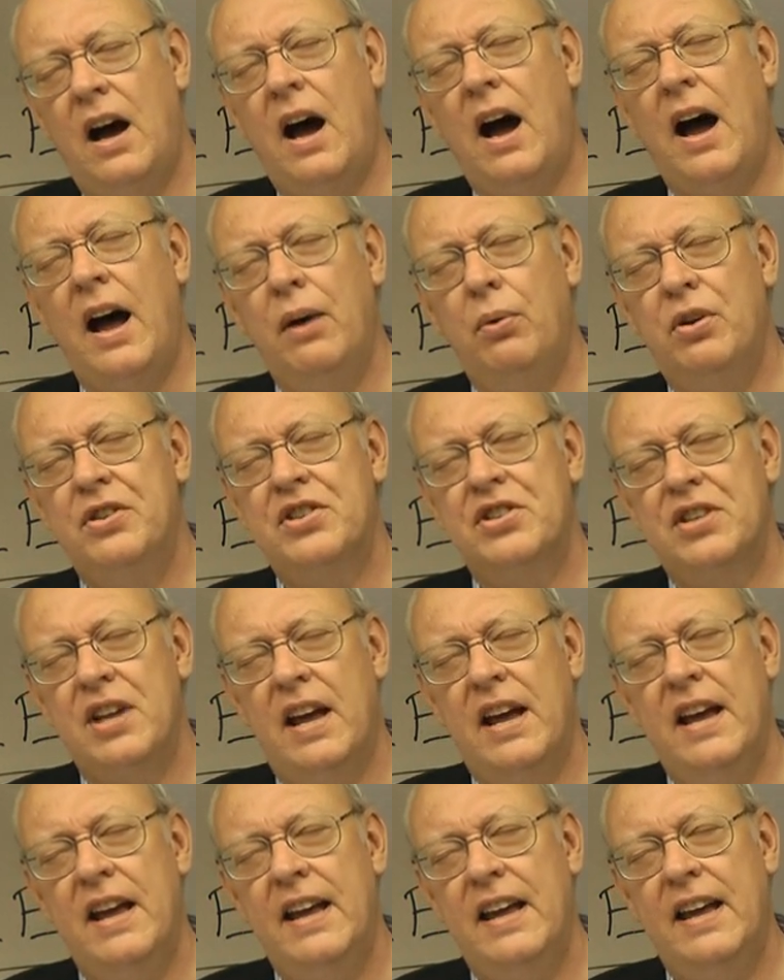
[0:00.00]
I would
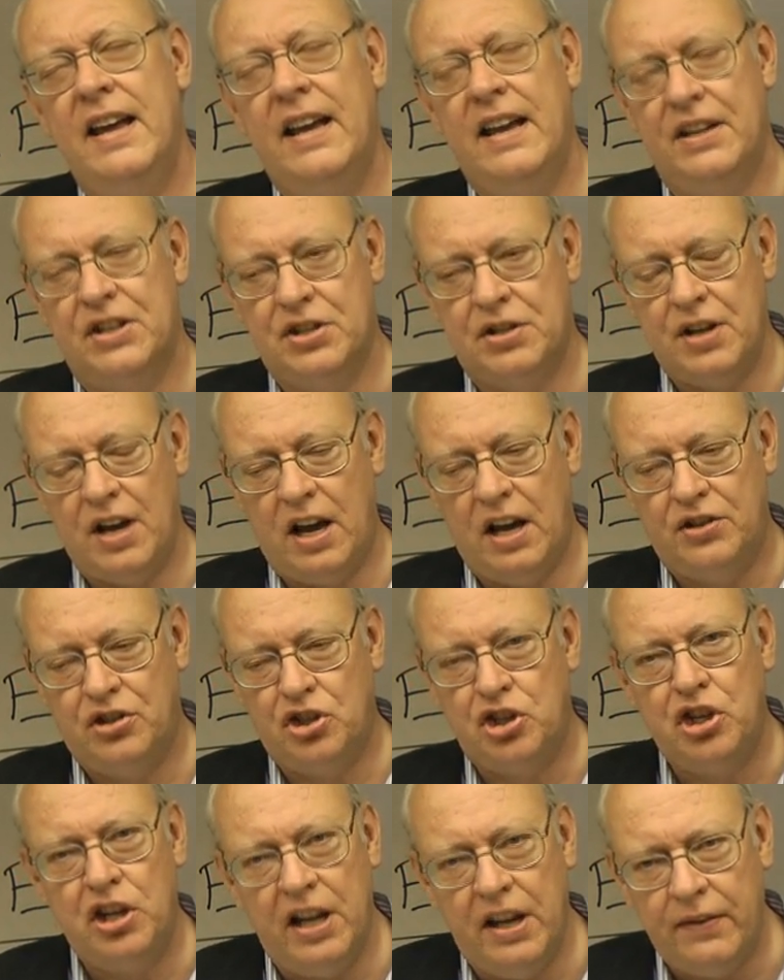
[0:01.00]
say it's
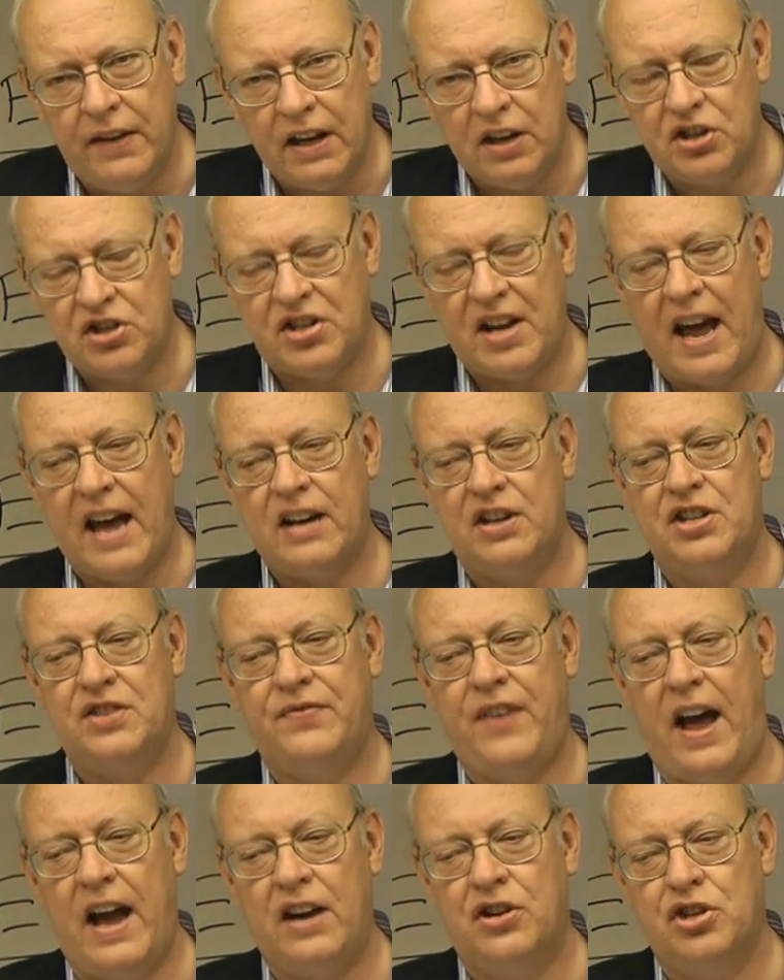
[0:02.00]
achieving
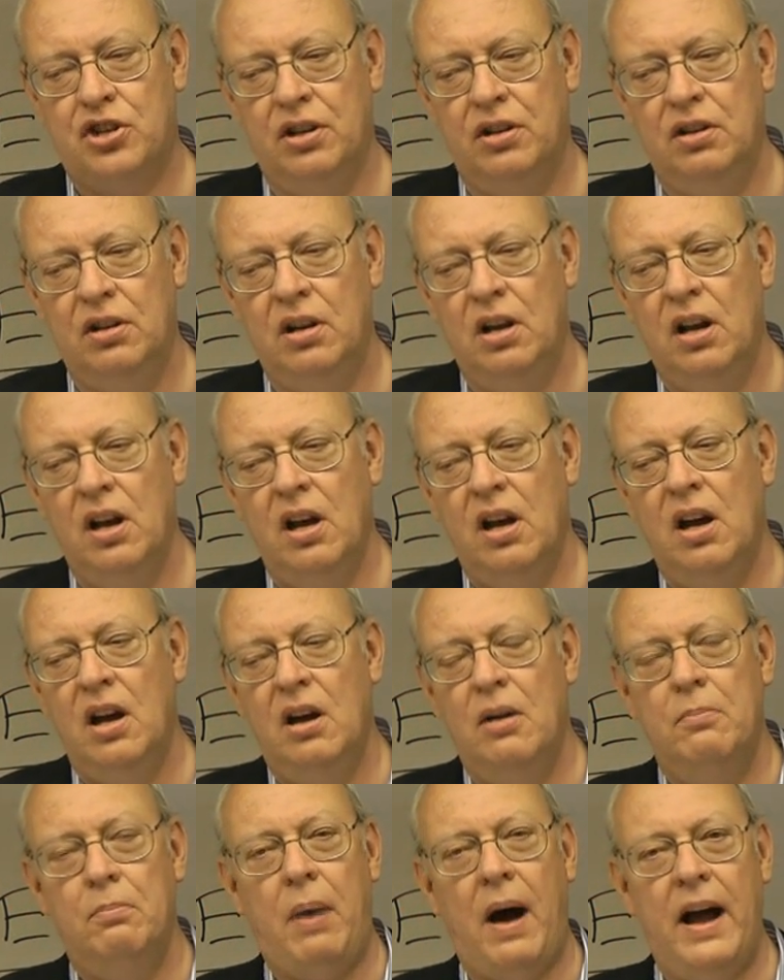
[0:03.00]
satisfaction
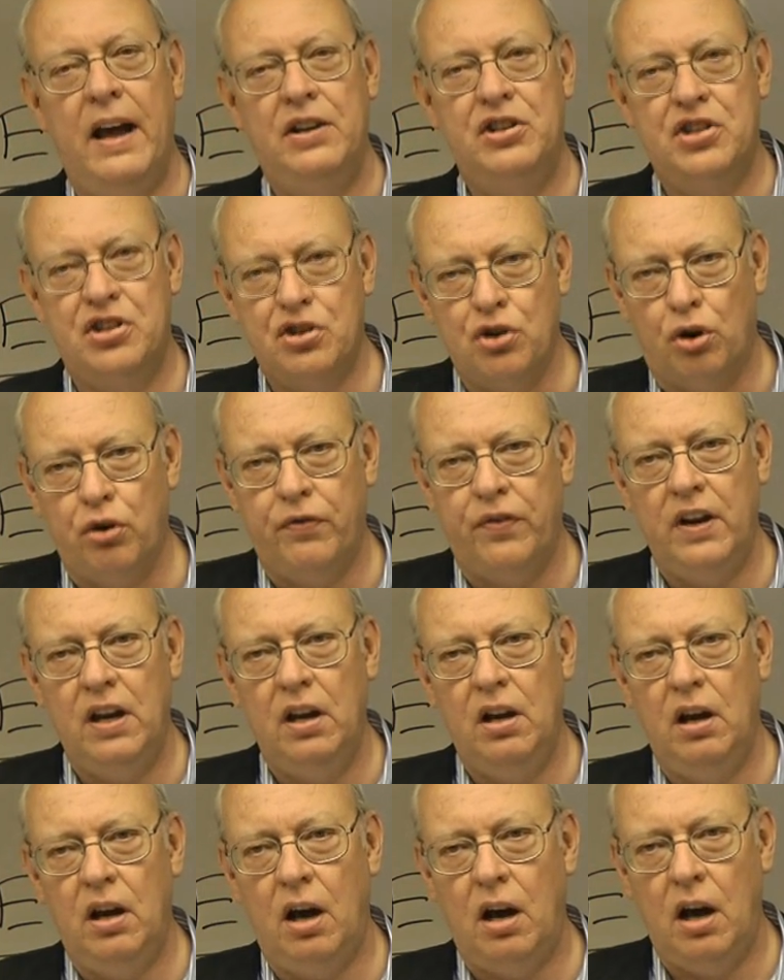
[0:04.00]
by
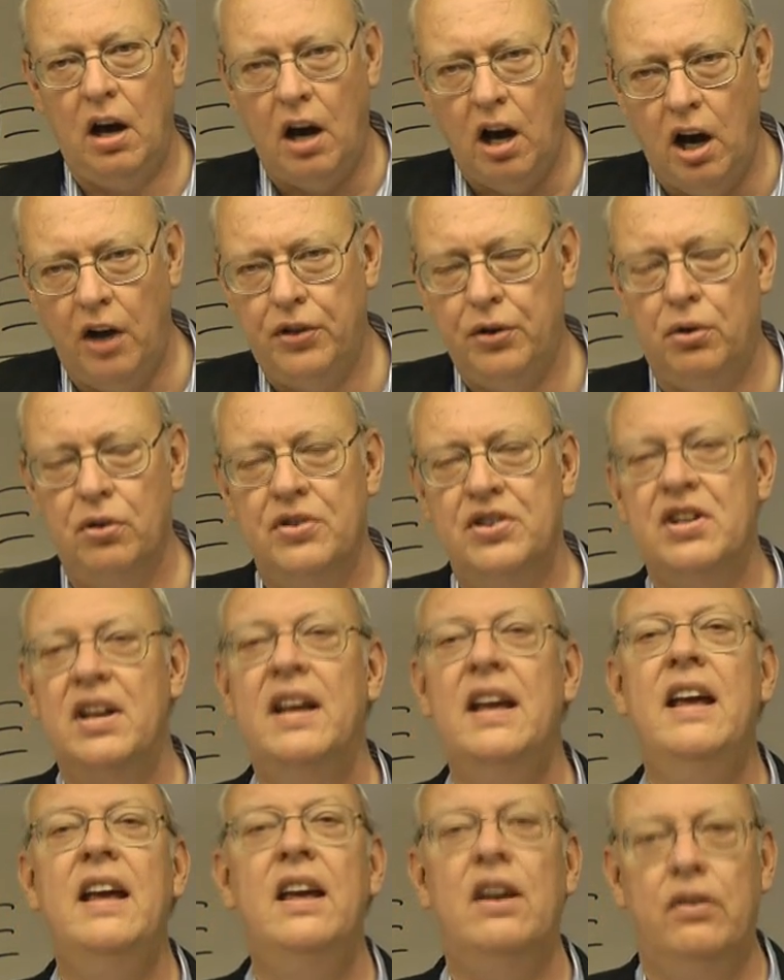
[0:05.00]
serving others
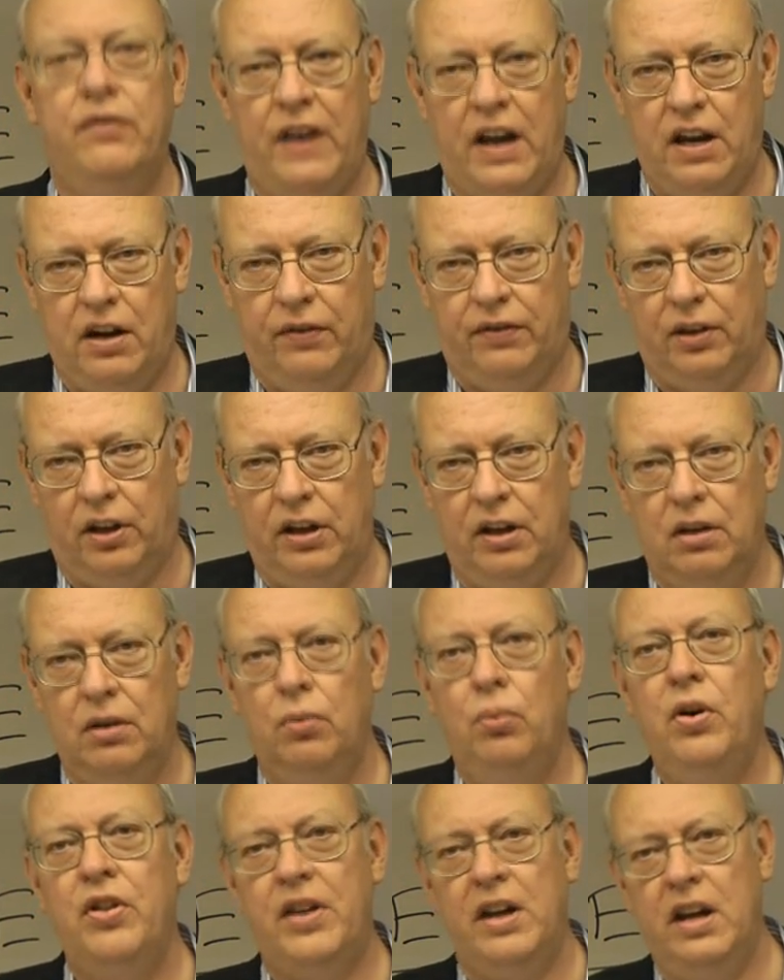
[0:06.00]
innovatively,
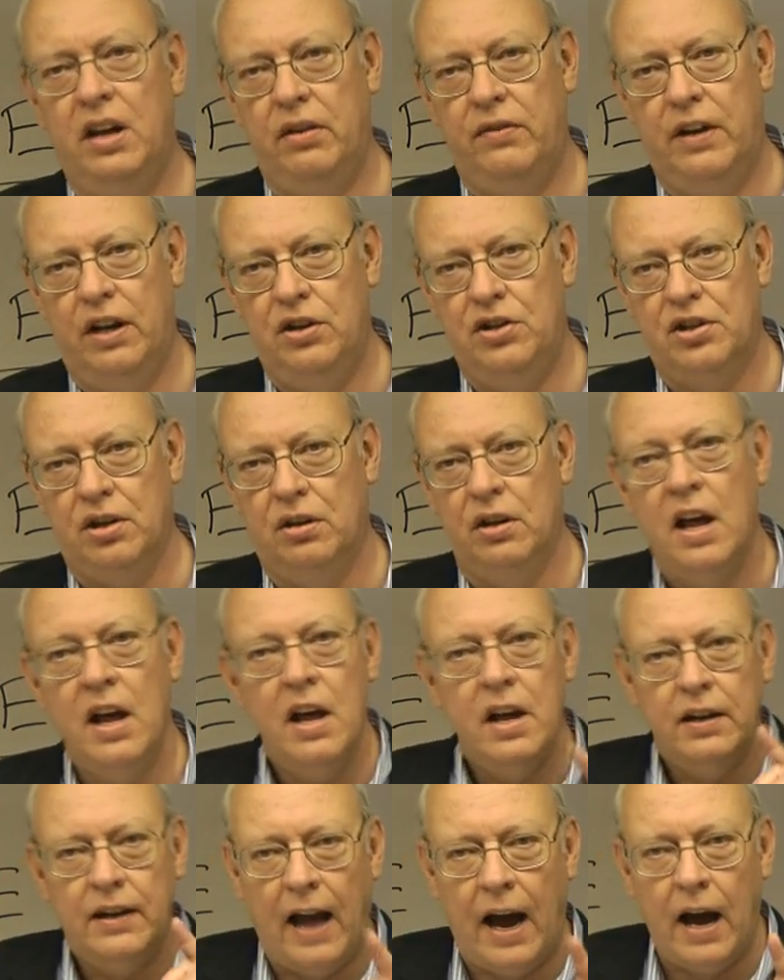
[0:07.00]
with innovation.
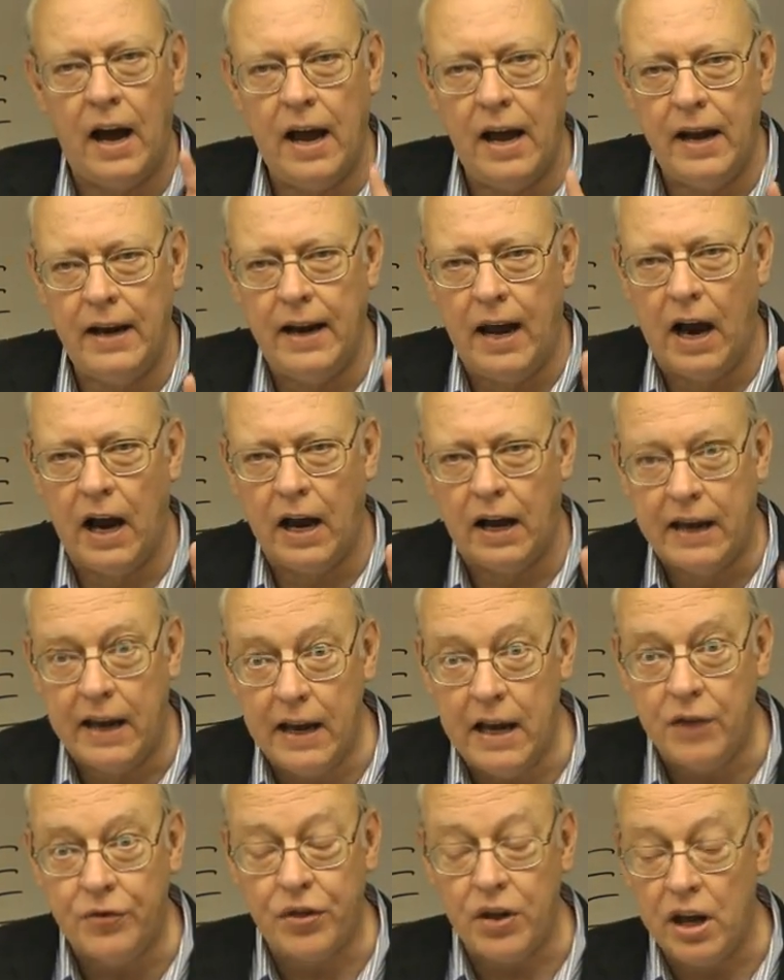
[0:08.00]
Now, now
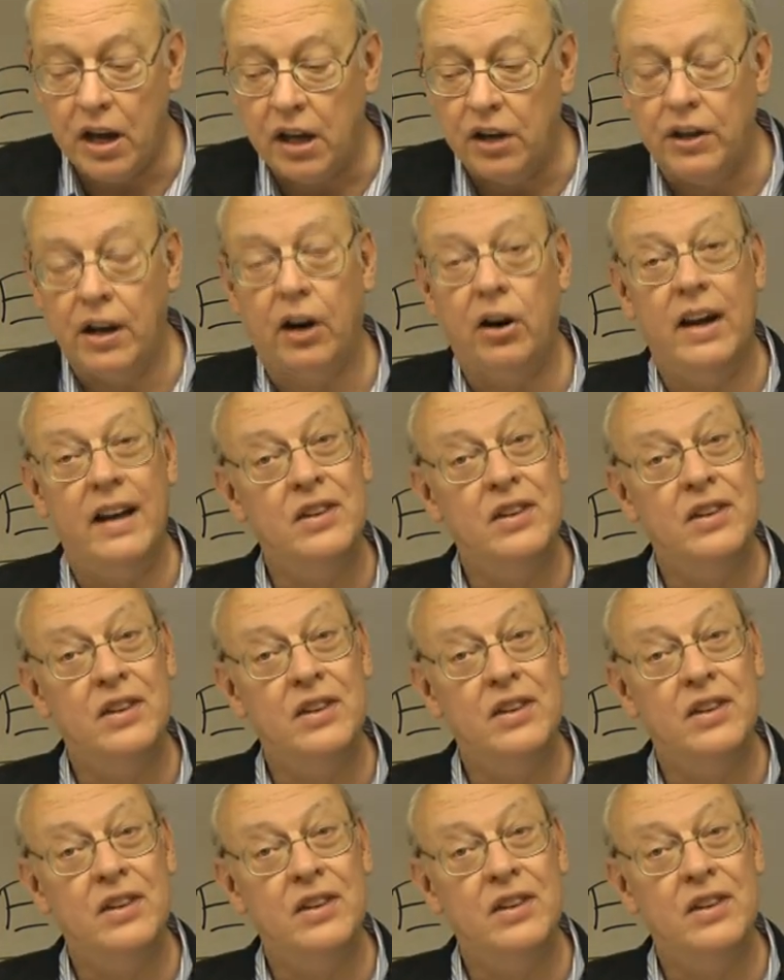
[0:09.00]
key thing in there